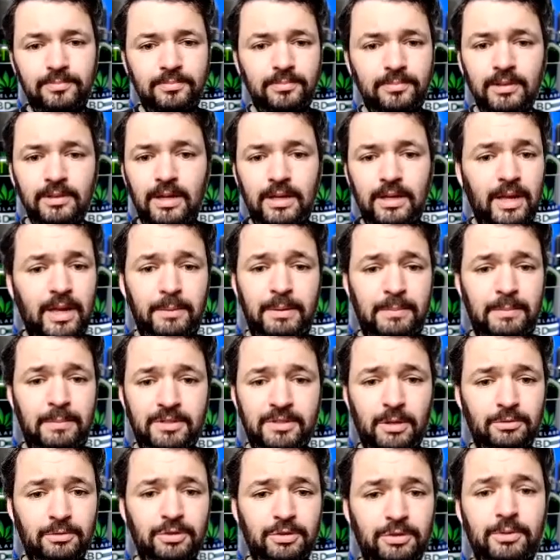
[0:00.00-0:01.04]
a lot of people
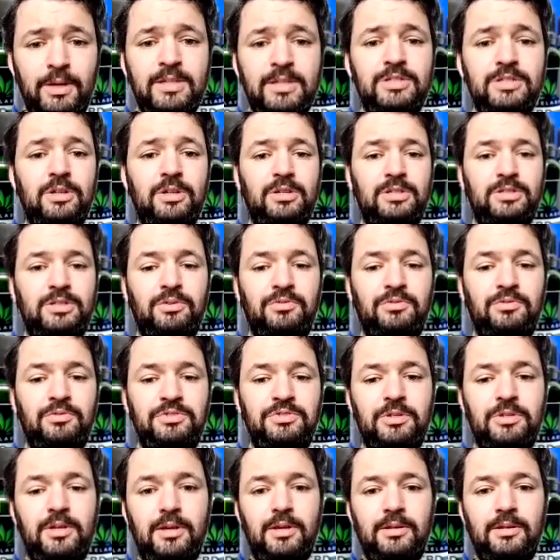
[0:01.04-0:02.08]
don't do that sort of stuff, so
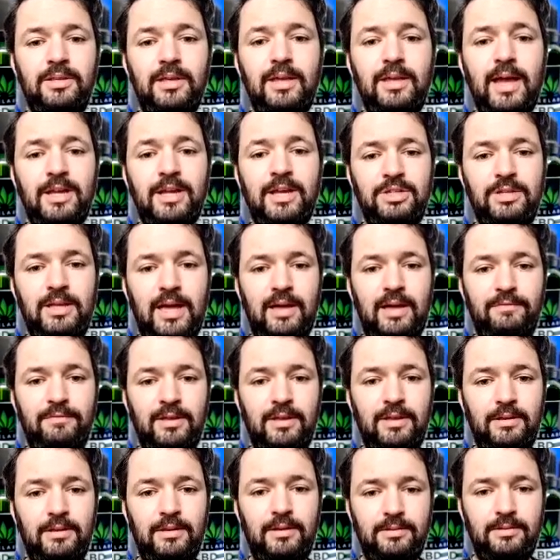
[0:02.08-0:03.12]
they actually have
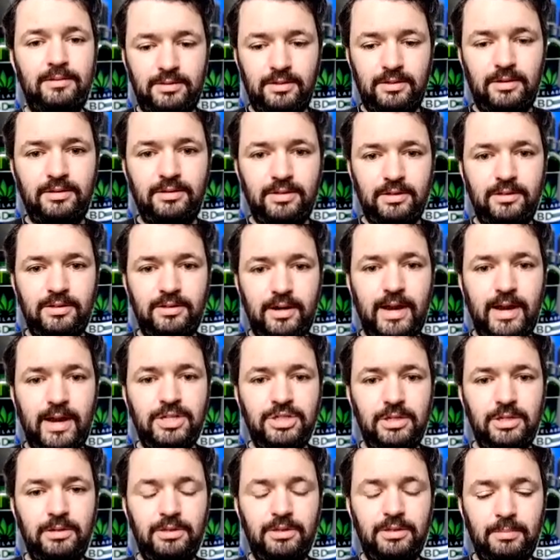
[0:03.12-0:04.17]

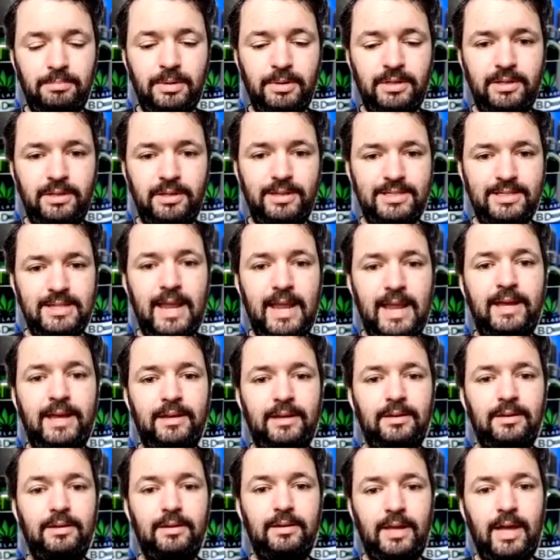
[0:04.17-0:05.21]
their body is lacking
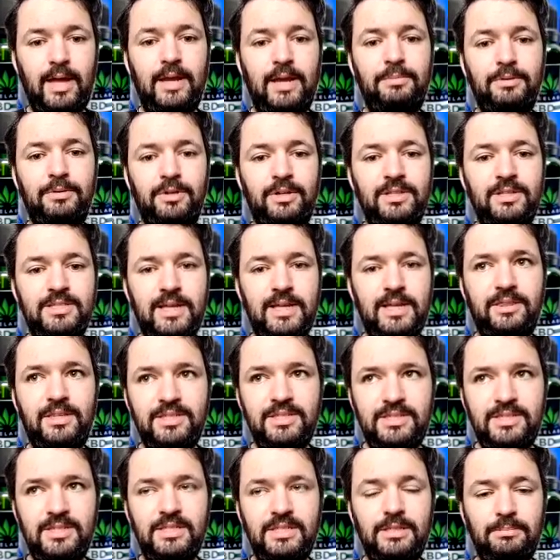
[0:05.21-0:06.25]
cannabinoids, and the
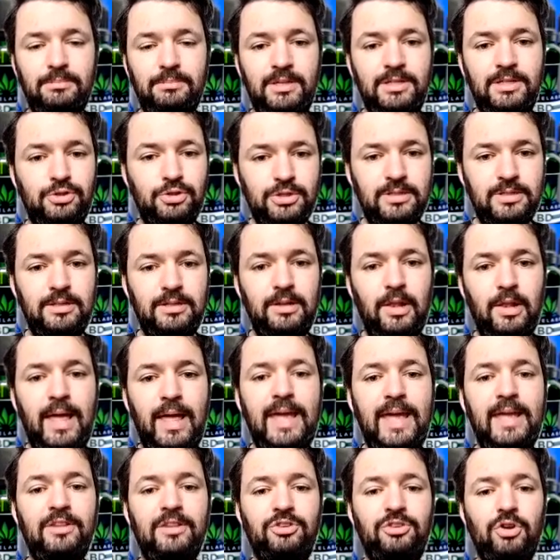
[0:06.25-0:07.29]
system is just
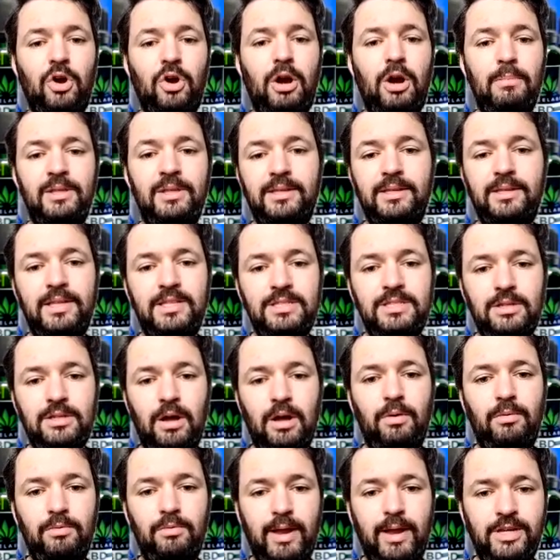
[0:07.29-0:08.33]
laying dormant, and it's not
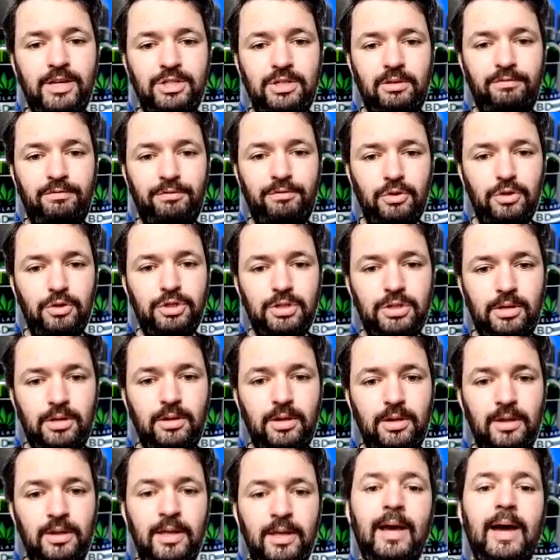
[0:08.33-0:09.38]
actually functioning
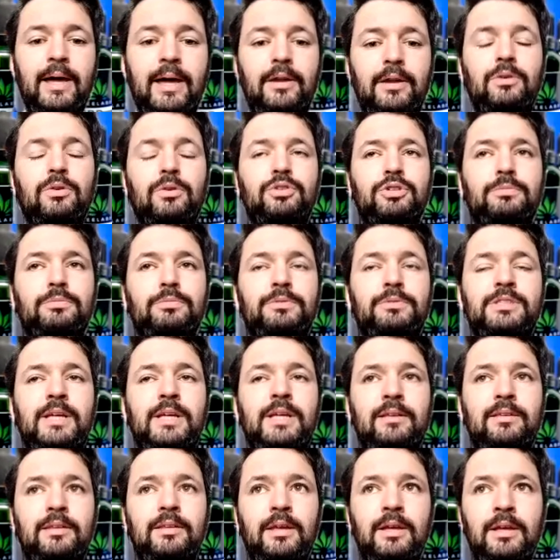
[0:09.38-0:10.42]
at
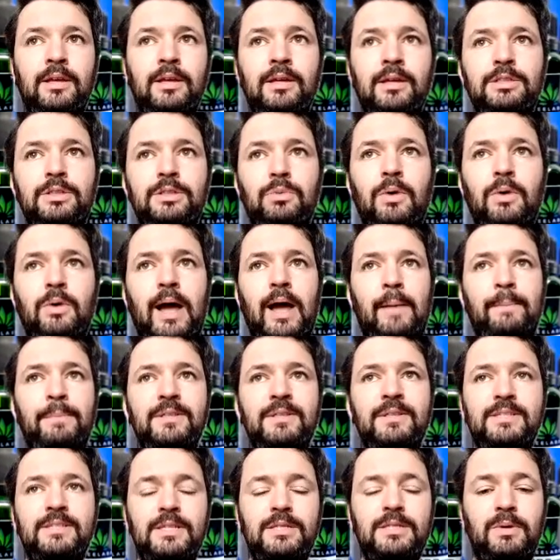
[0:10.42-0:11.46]
100%. So what
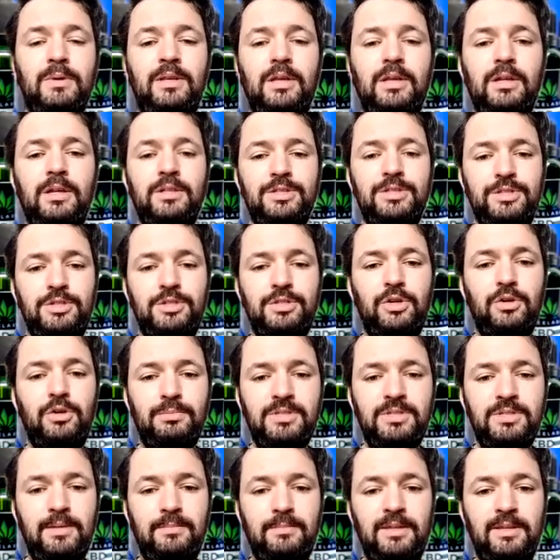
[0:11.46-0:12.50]
happens is when you consume
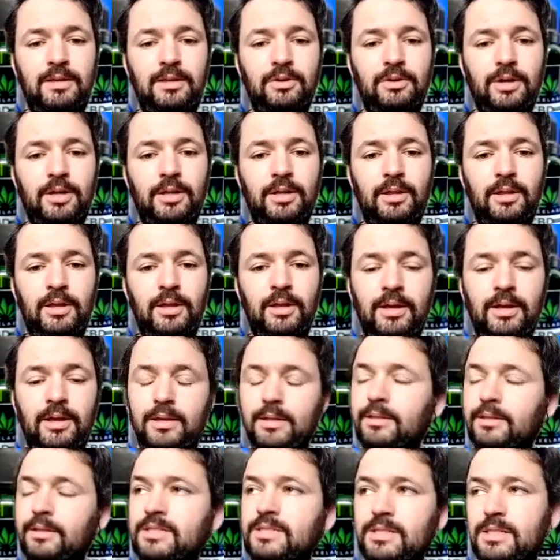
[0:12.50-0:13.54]
CBD oil,
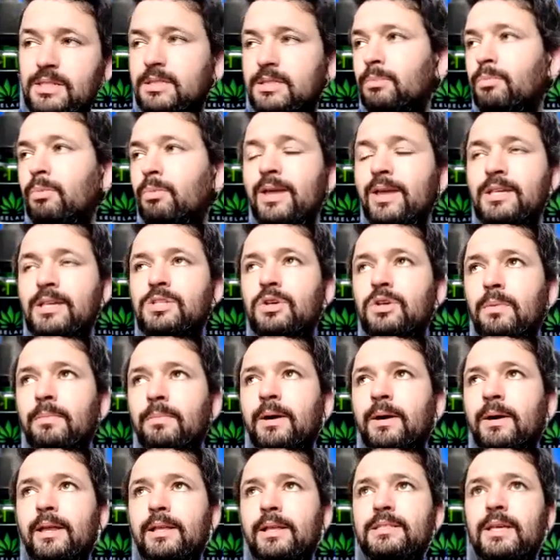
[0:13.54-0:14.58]
the system wakes up
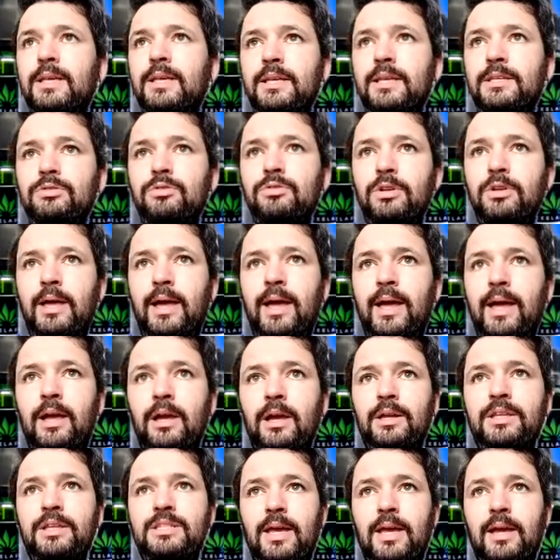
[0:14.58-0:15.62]
and it says, right, hang
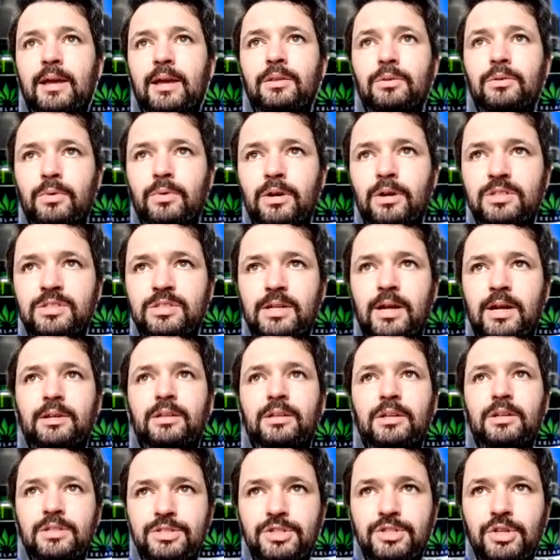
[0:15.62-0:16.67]
on a second, we're starting to
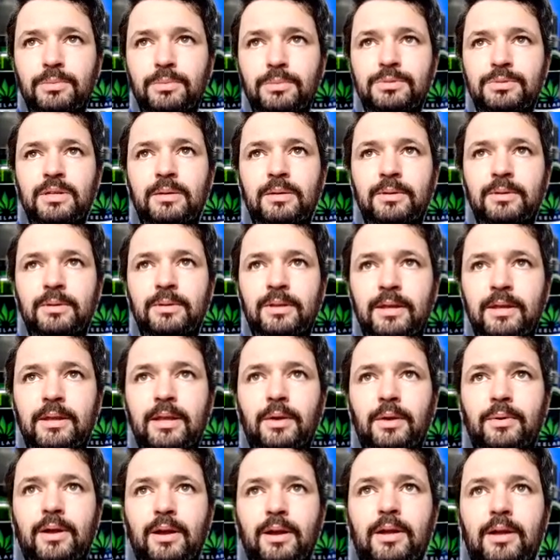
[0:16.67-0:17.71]
consume CBD now
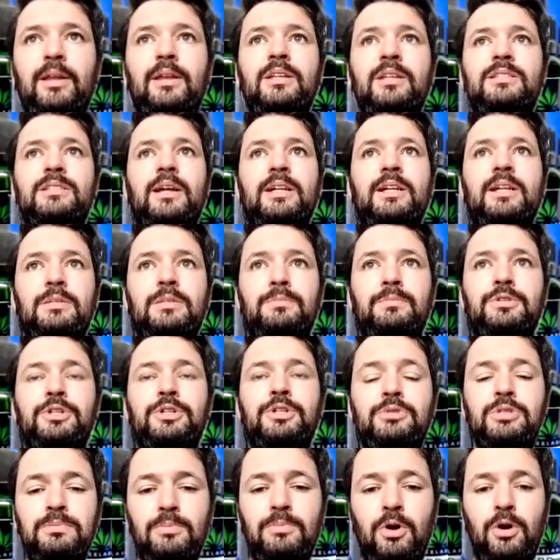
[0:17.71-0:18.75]
here, and then it starts to
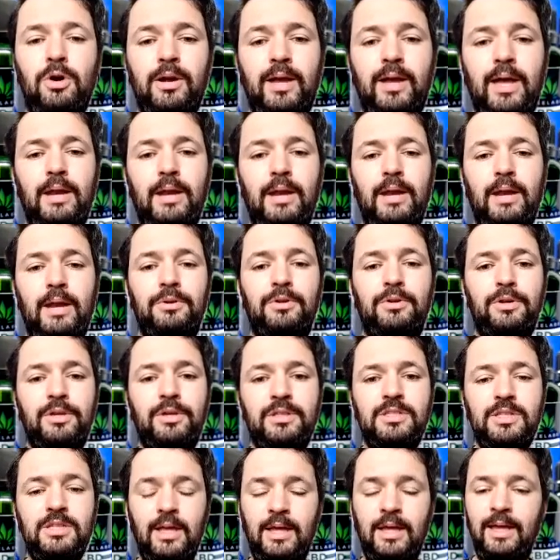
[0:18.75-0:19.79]
produce more cannabinoids,
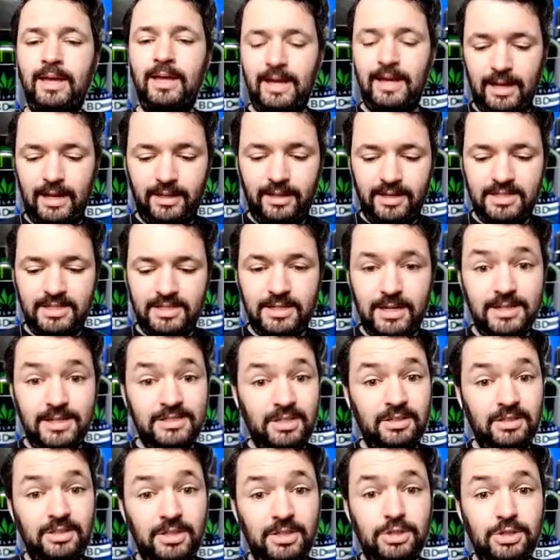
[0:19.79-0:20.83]
and then it starts to
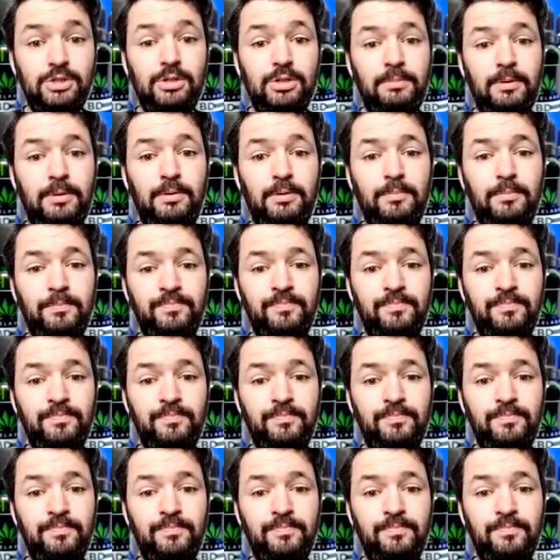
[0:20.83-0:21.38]
distribute